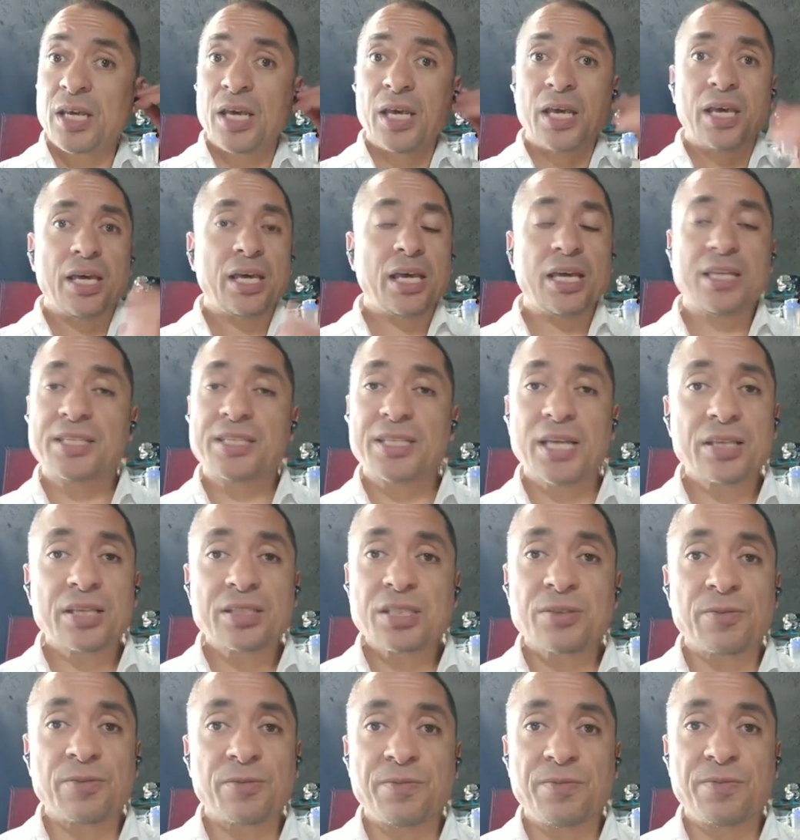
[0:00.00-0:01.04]
it
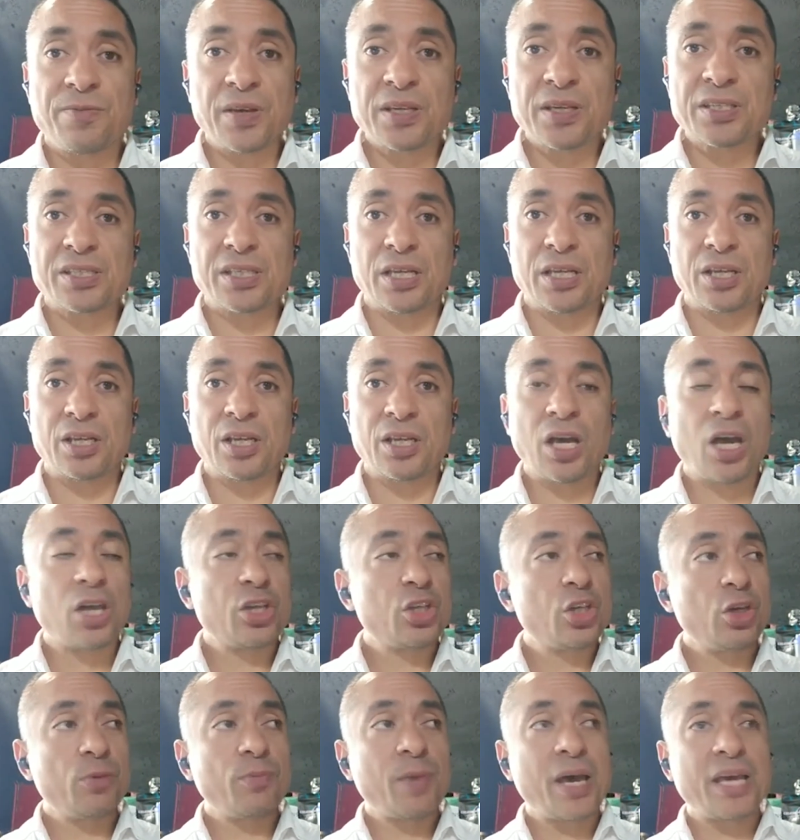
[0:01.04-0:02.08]
doesn't fix it.
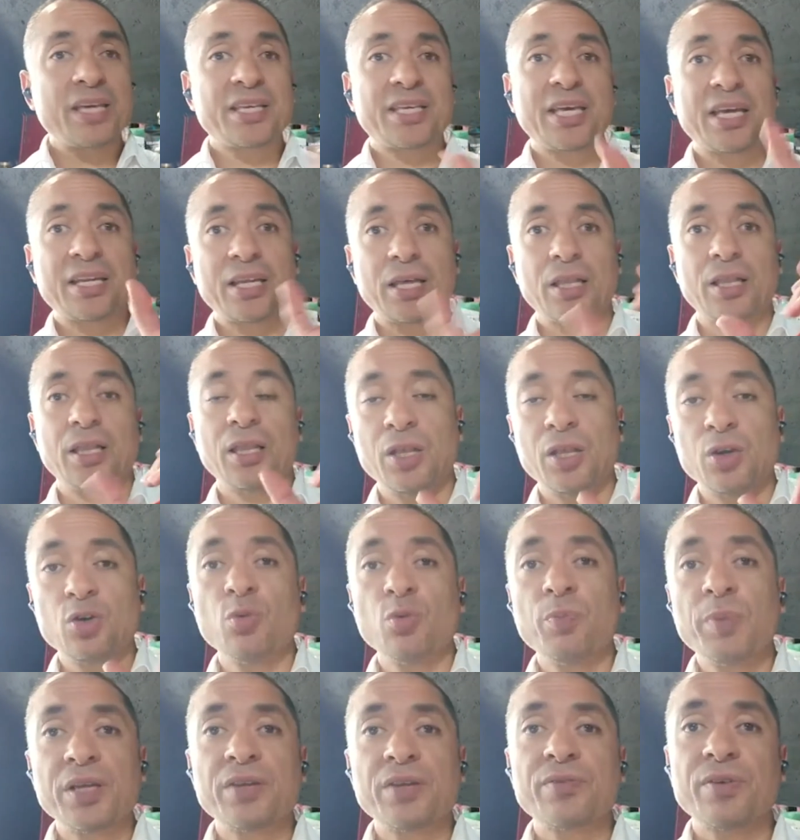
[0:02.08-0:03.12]
You may get a little
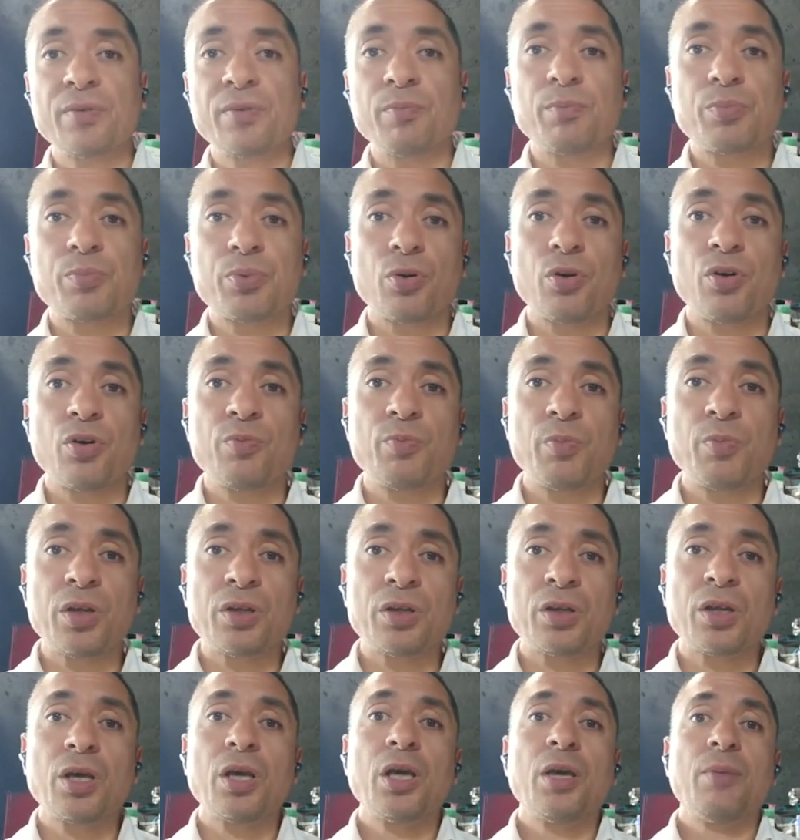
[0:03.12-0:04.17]
bit of improvement
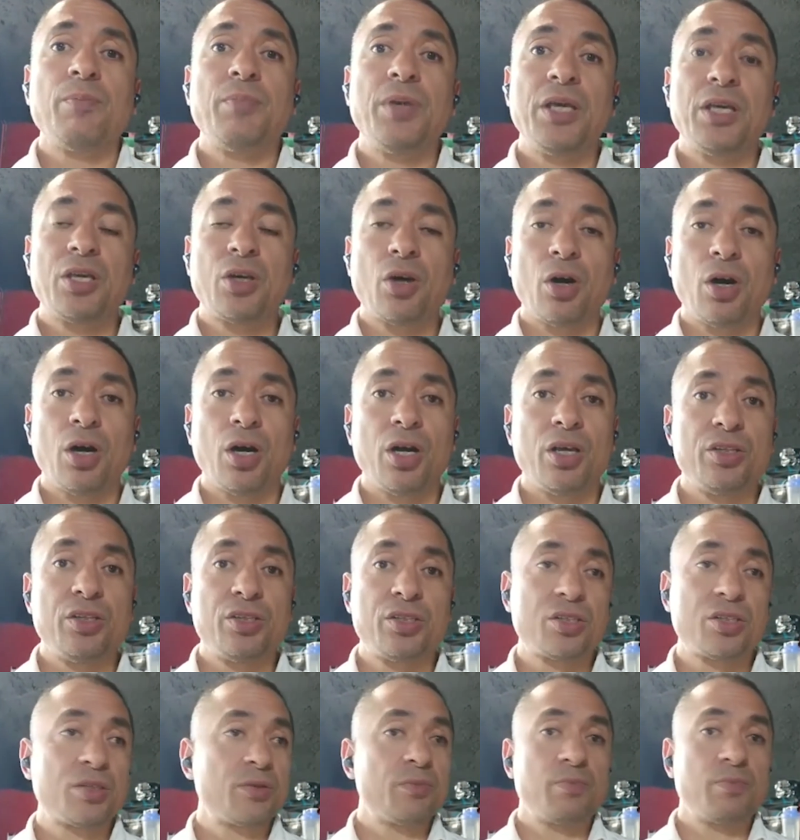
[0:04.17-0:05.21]

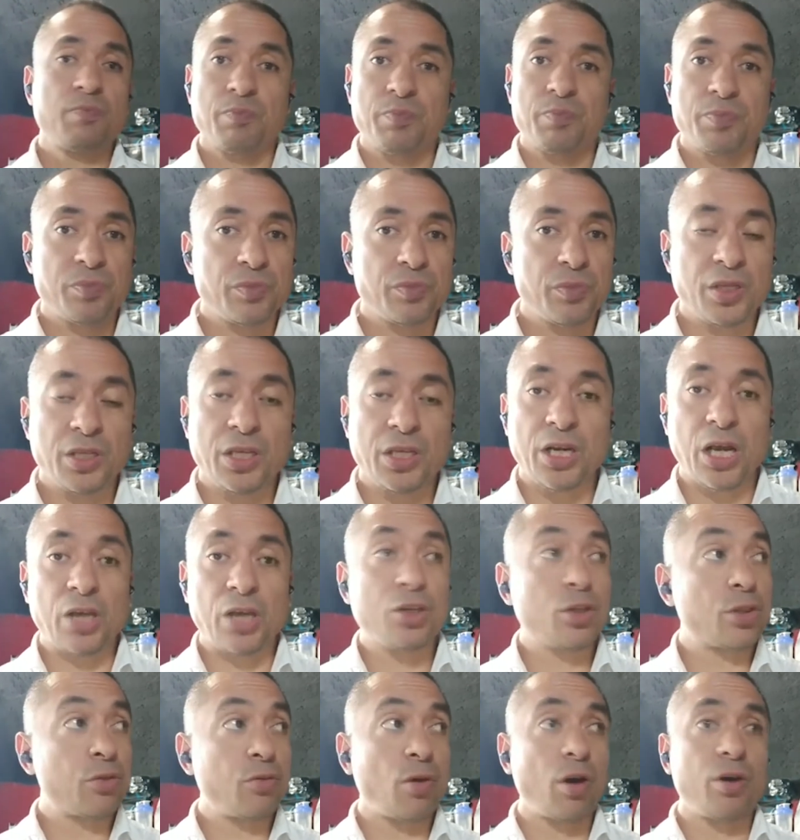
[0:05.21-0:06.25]
because, you know,
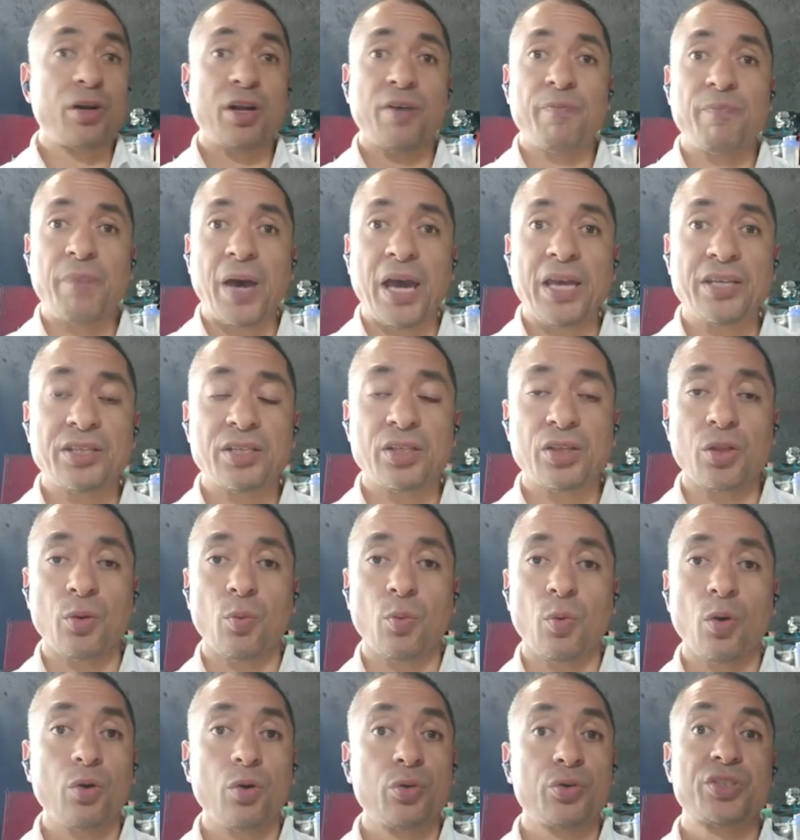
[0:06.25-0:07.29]
you throw enough paint at the
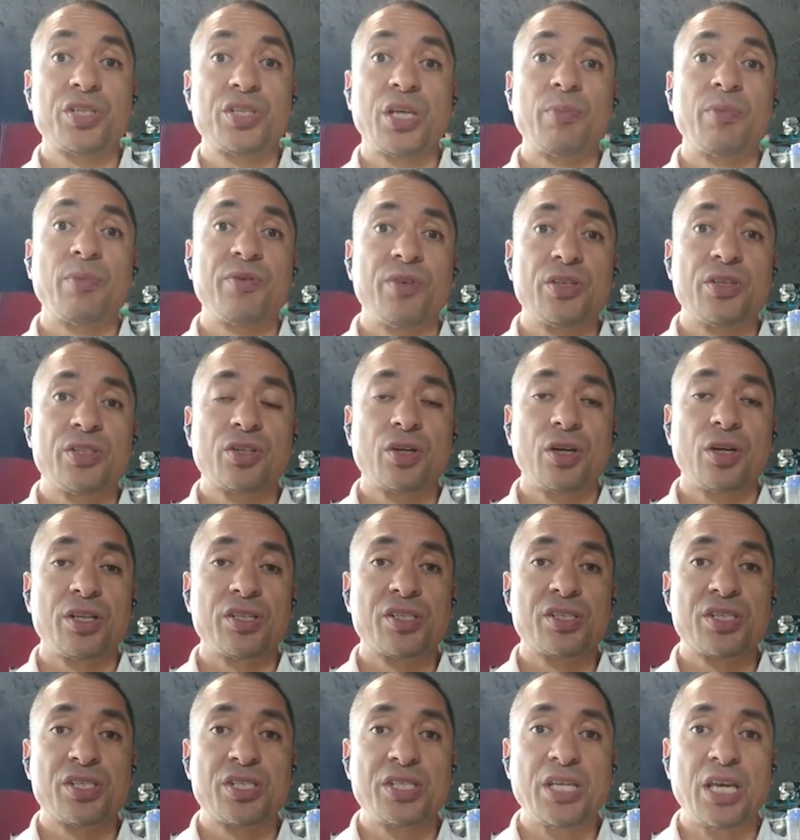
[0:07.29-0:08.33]
wall, some of it's got to
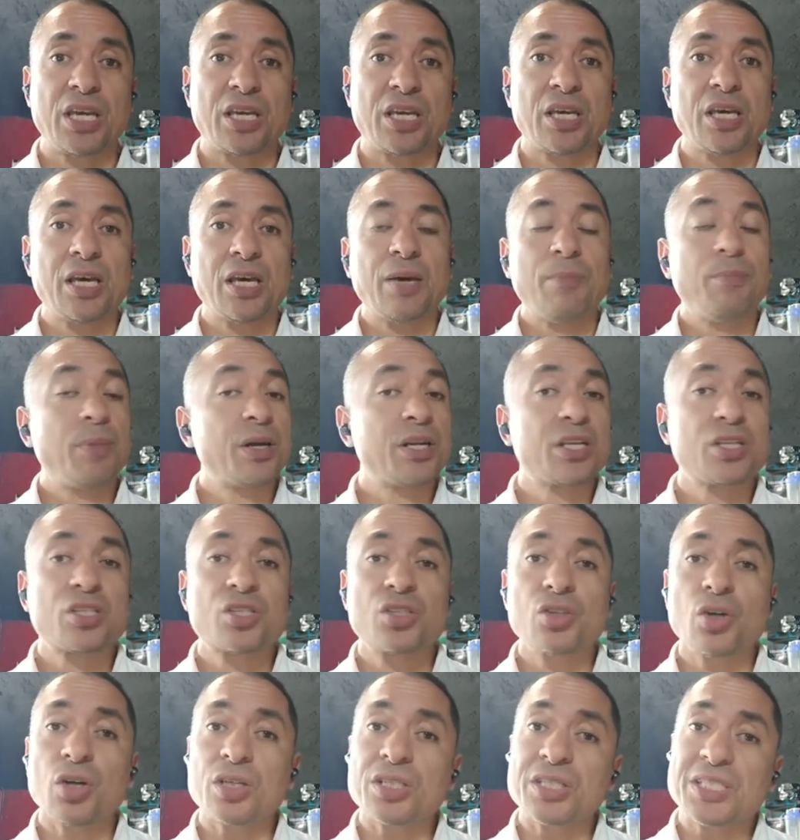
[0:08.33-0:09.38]
stick, but it's
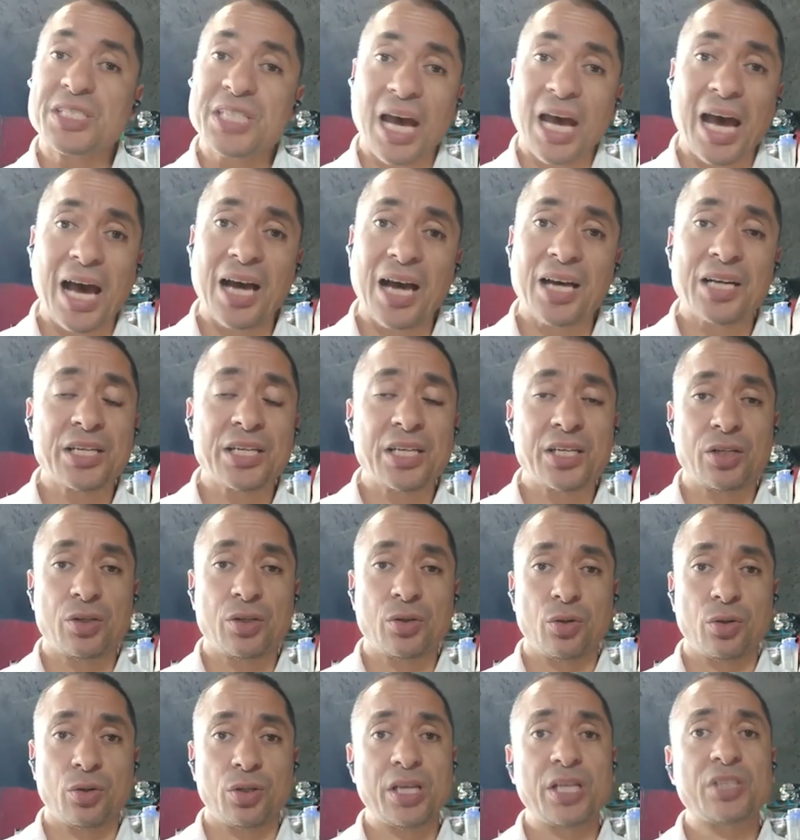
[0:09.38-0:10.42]
not targeted at
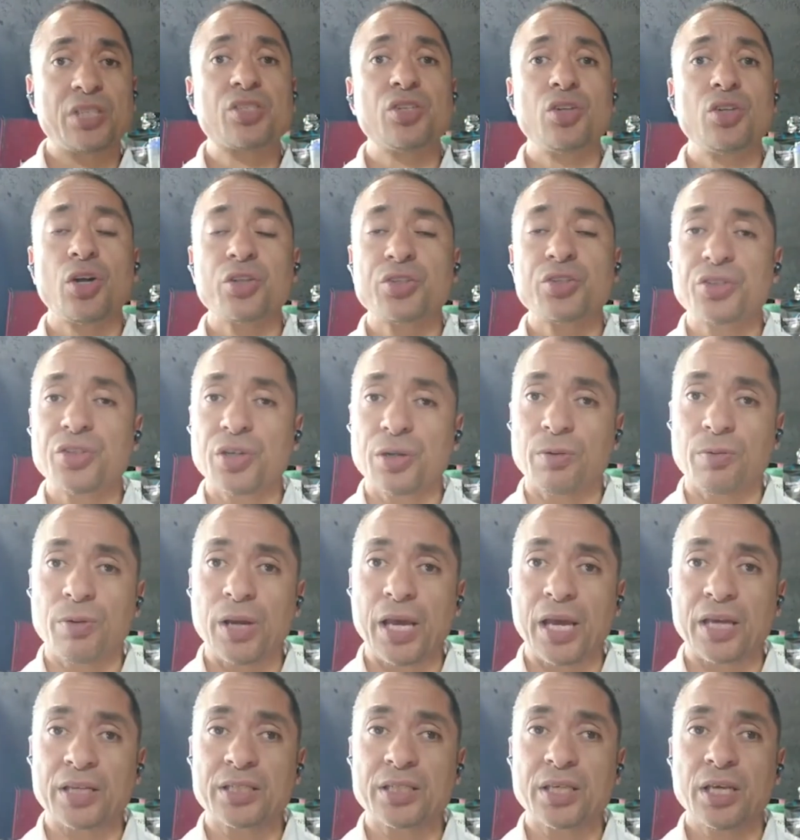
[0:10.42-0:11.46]
all. It's not
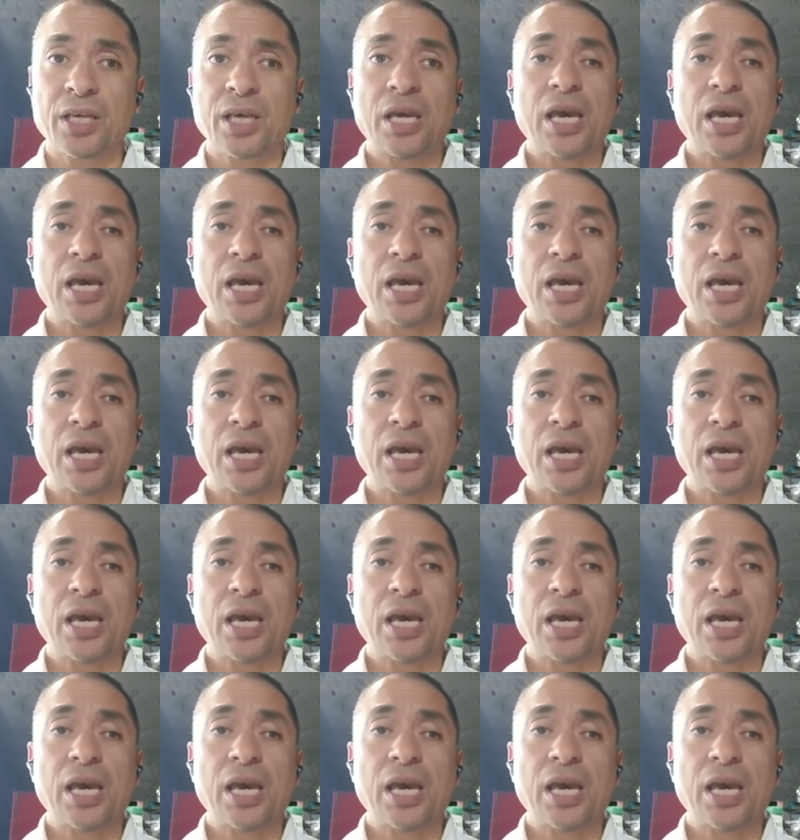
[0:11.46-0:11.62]
direct.